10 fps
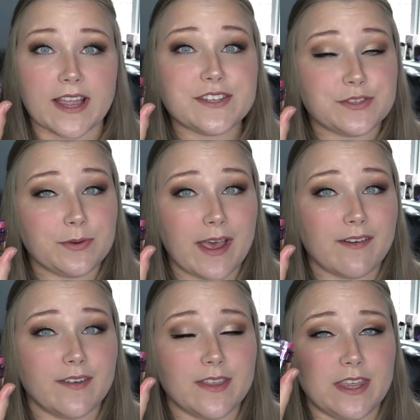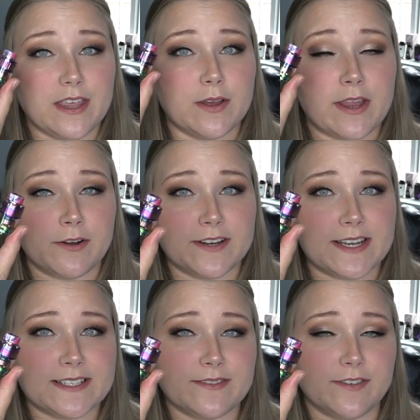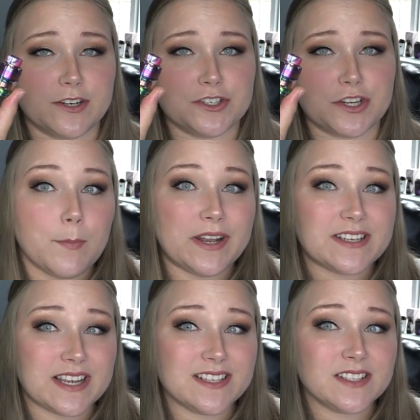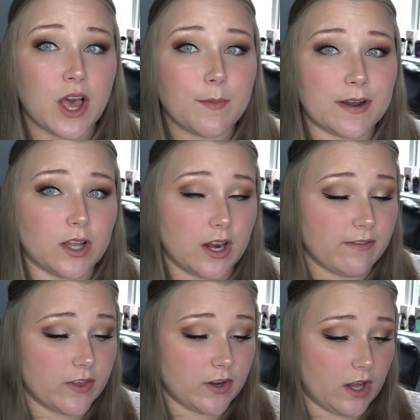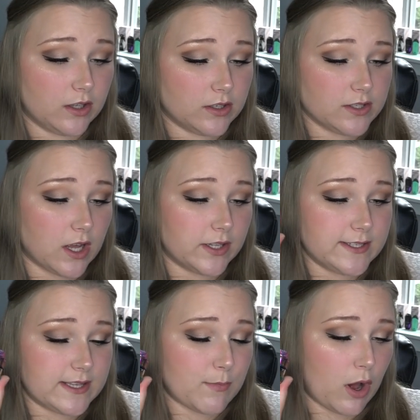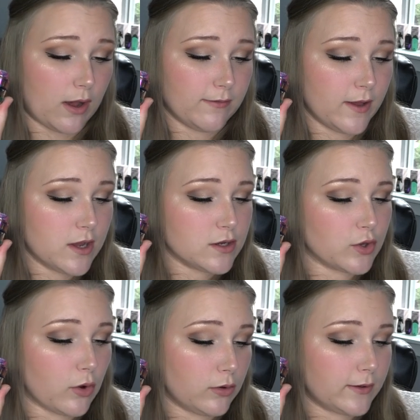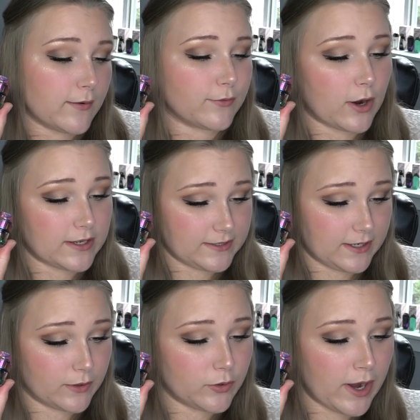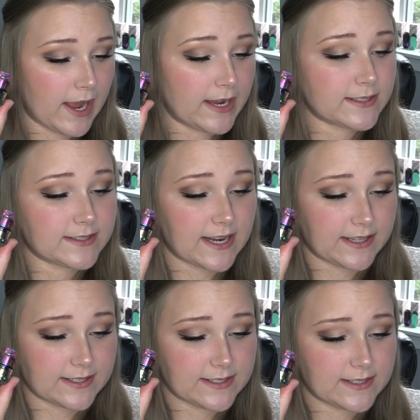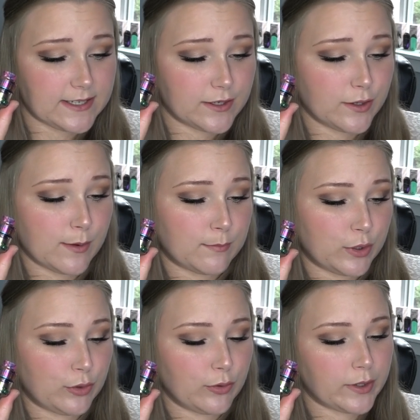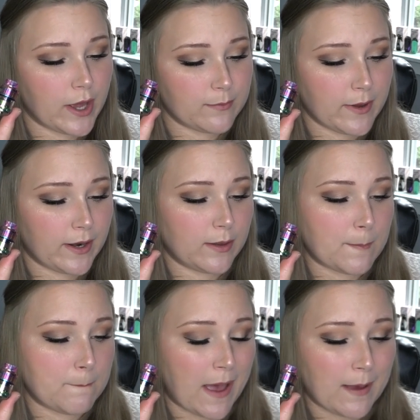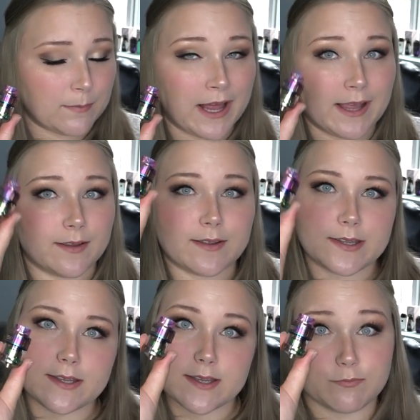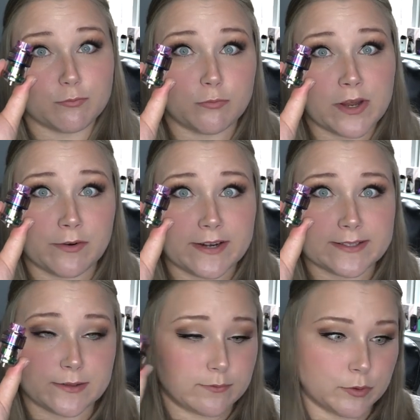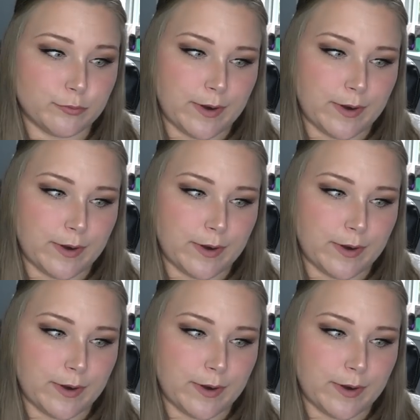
I do have the iridescent version, but it does come in a lot of other colors. I'll list them off. Gold, frosted gray, stainless steel, blue, gunmetal, matte black, and then iridescent or